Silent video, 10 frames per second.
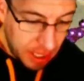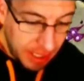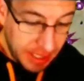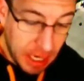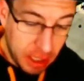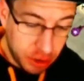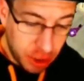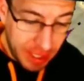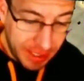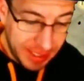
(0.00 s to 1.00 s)
And our
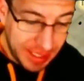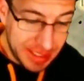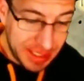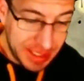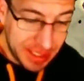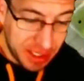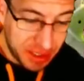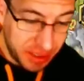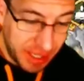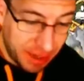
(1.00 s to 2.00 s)
dragon is
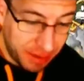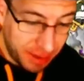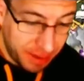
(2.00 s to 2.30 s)
also down.